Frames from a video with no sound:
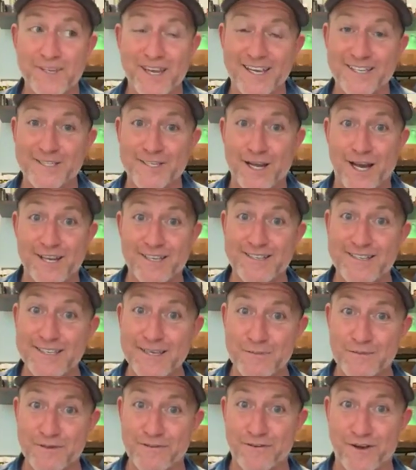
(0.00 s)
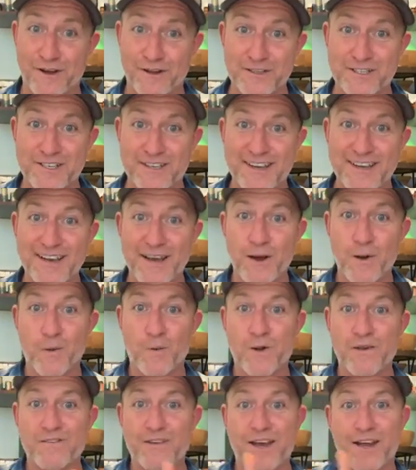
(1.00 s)
It's not sleep's fault.
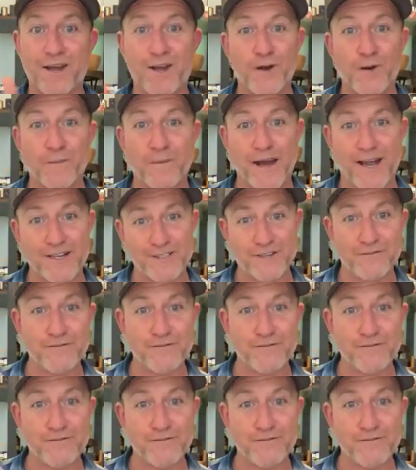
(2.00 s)
We've got to go back